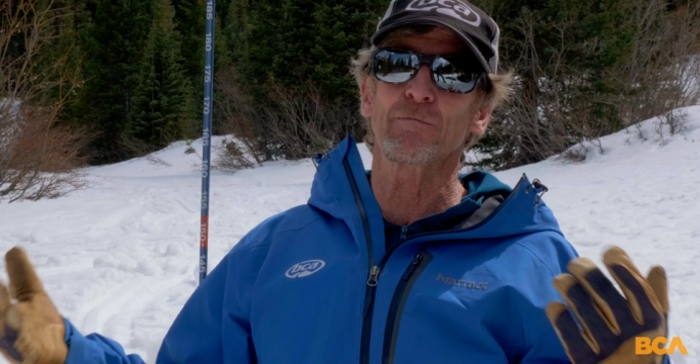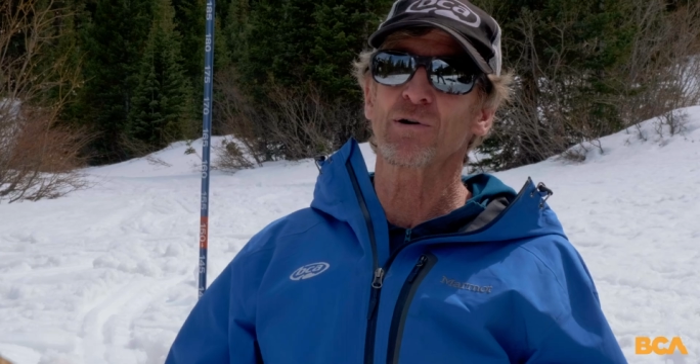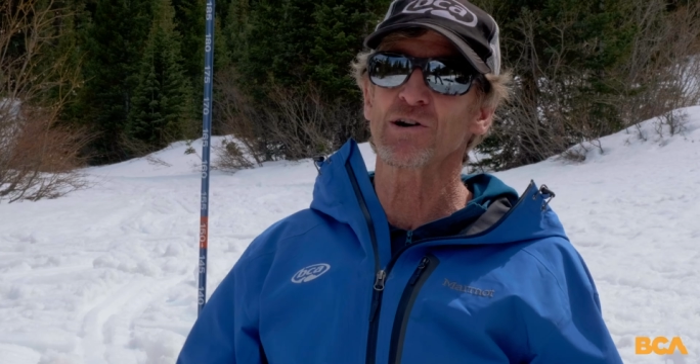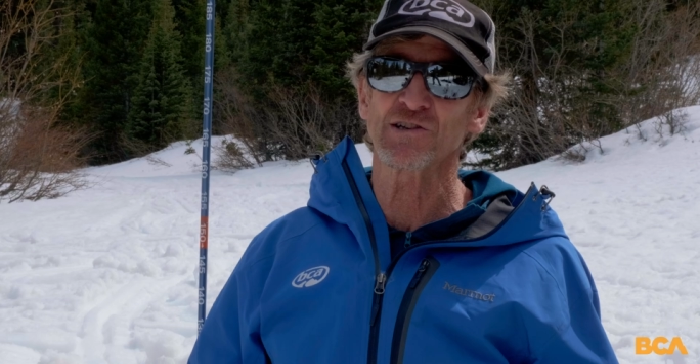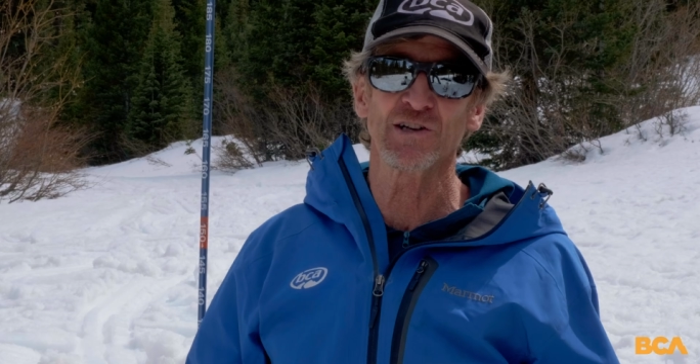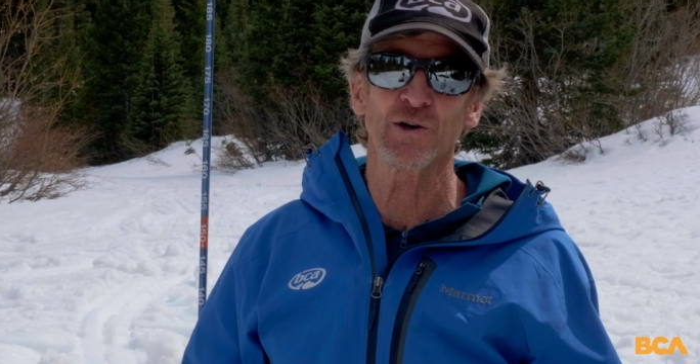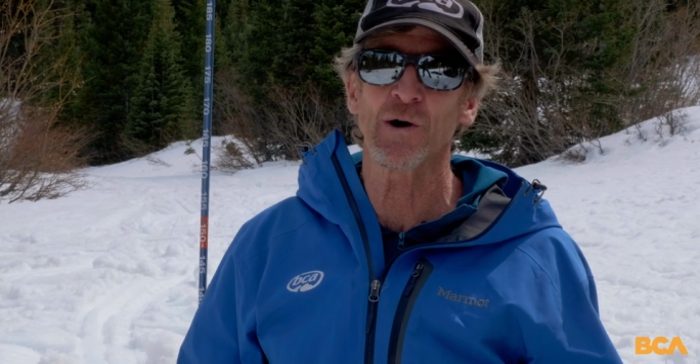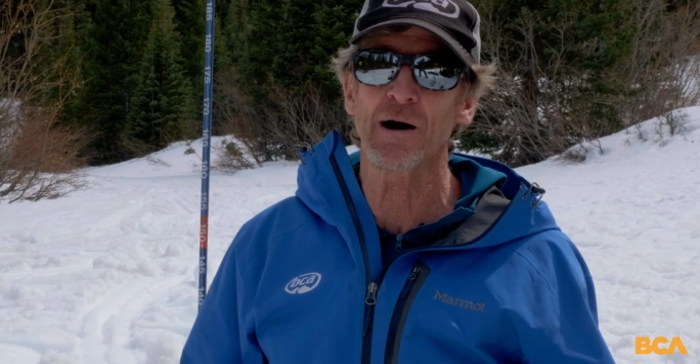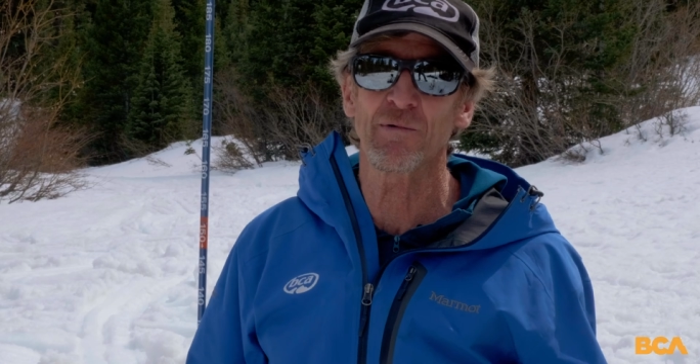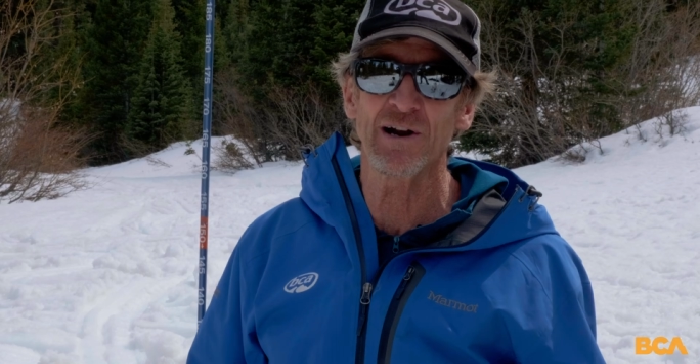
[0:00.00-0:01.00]
person who
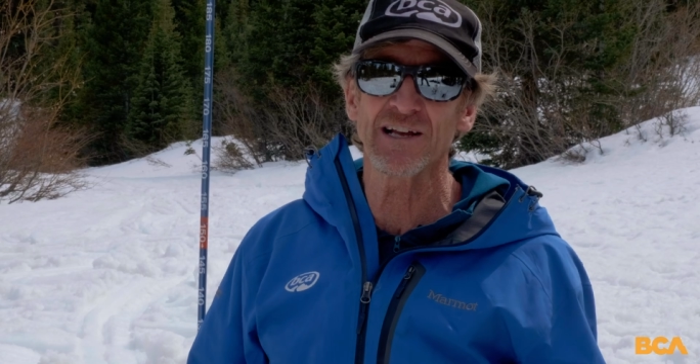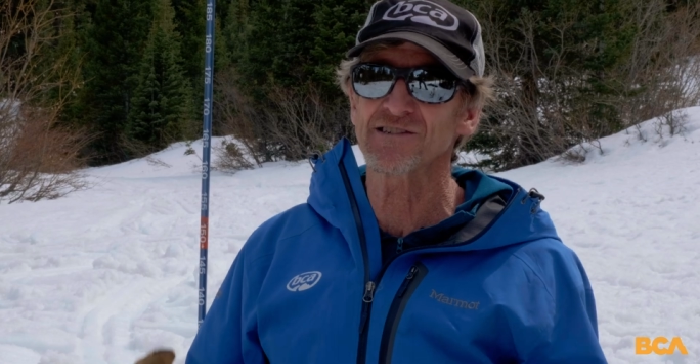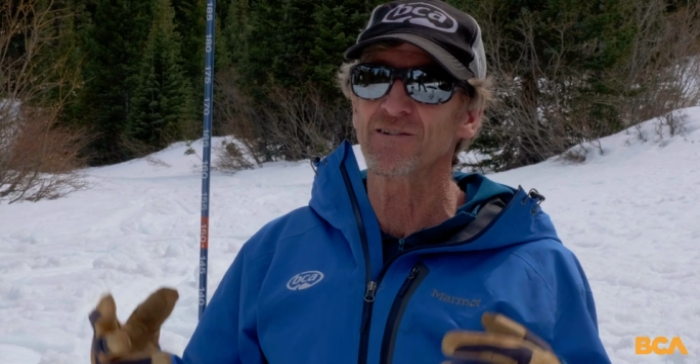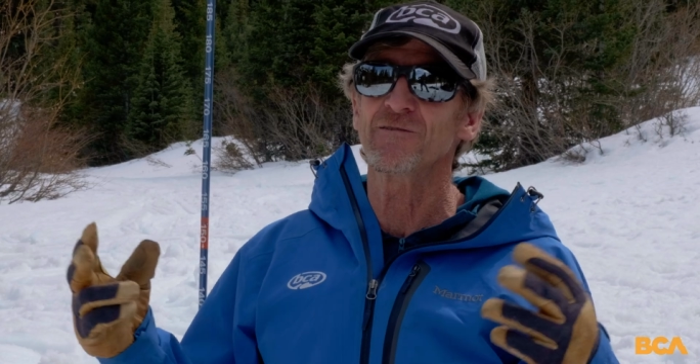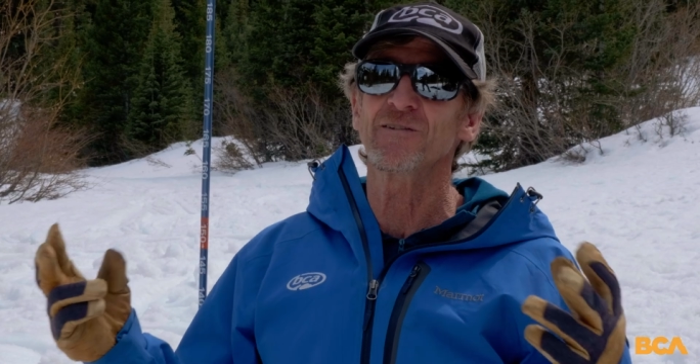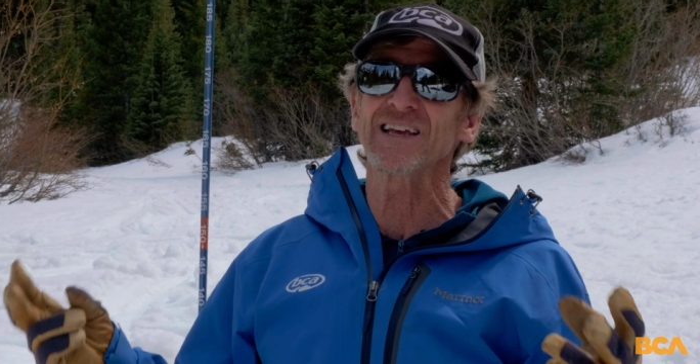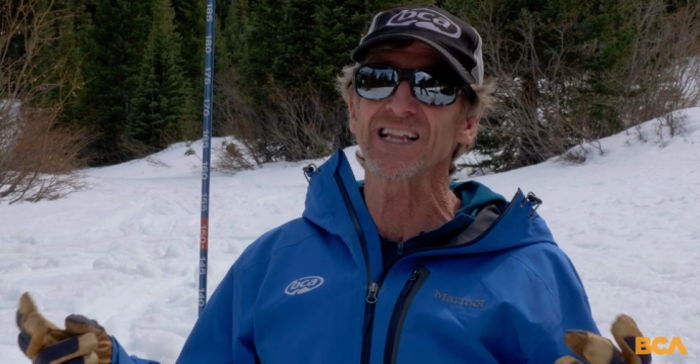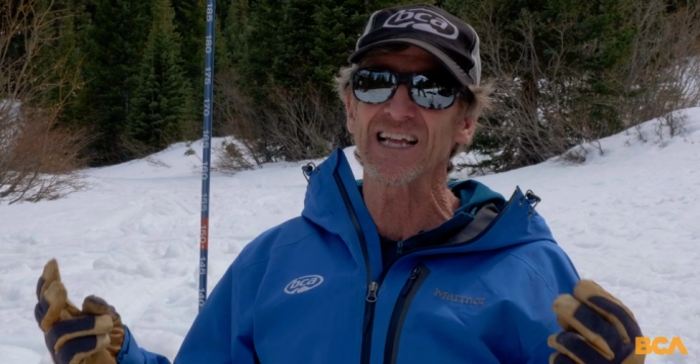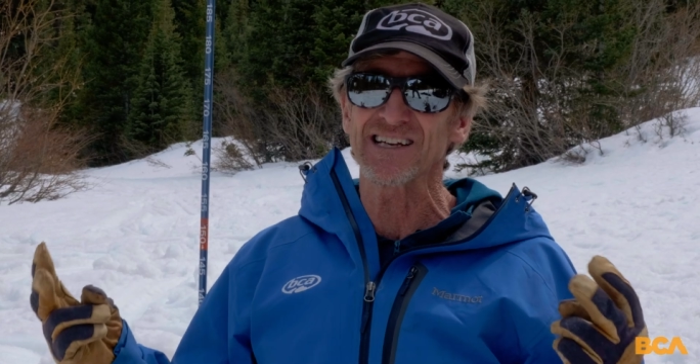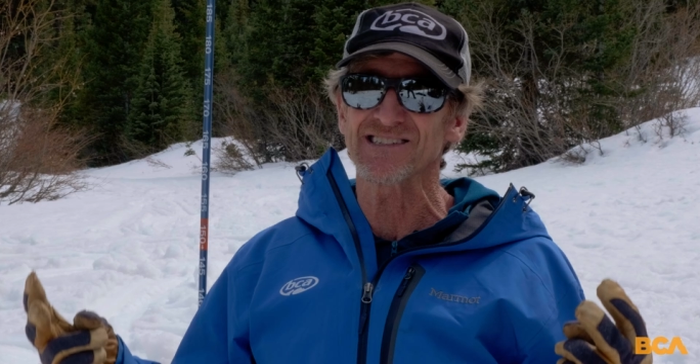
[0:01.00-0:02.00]
operates on
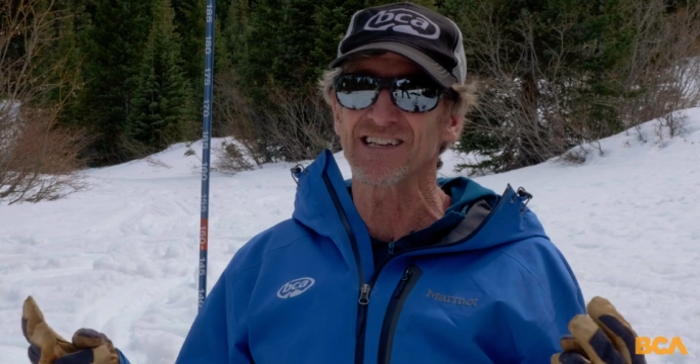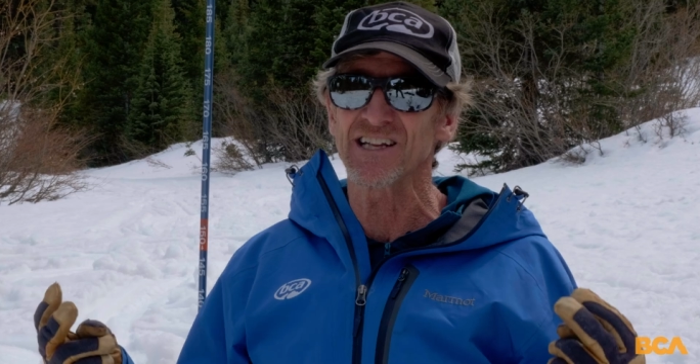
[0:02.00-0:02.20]
feelings and